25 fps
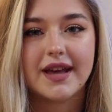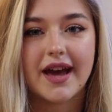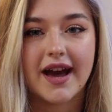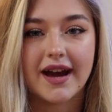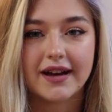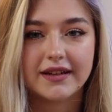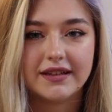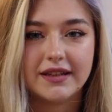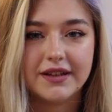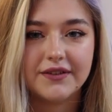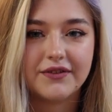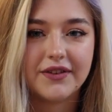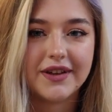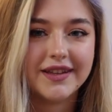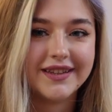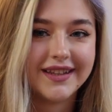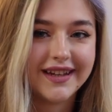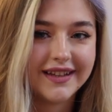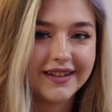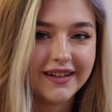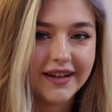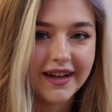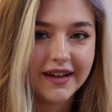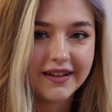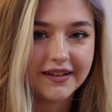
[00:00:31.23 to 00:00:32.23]
active and
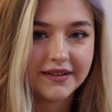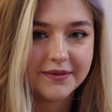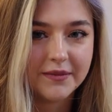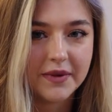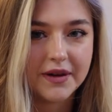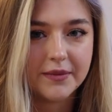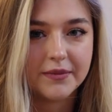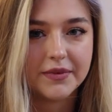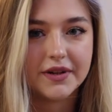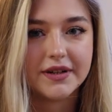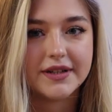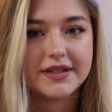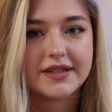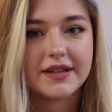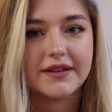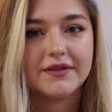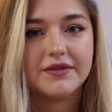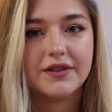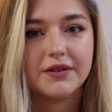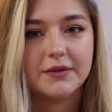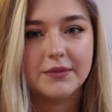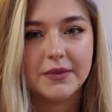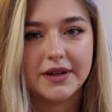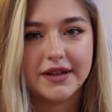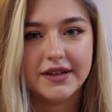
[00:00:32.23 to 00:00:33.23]
dedicated members of the
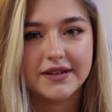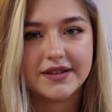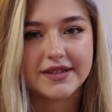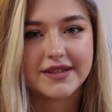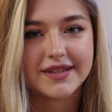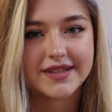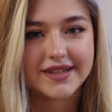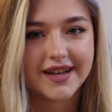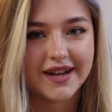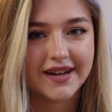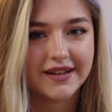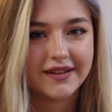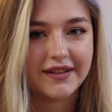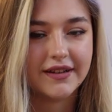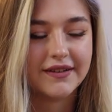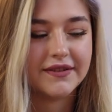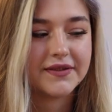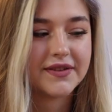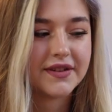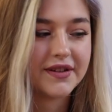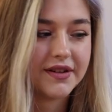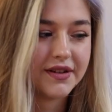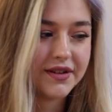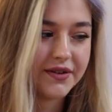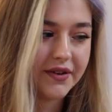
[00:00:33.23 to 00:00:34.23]
Romanian Society of
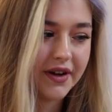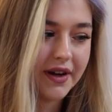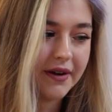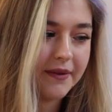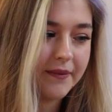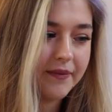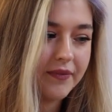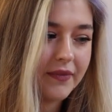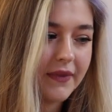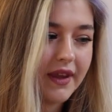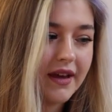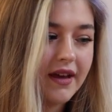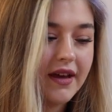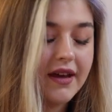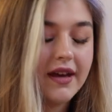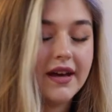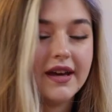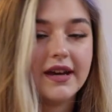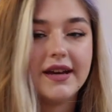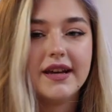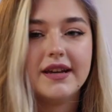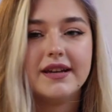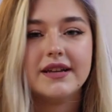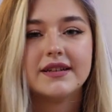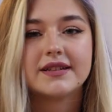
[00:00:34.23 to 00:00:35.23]
Surgery.
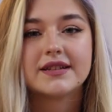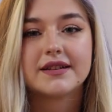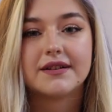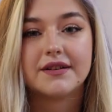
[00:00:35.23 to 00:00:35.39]
He is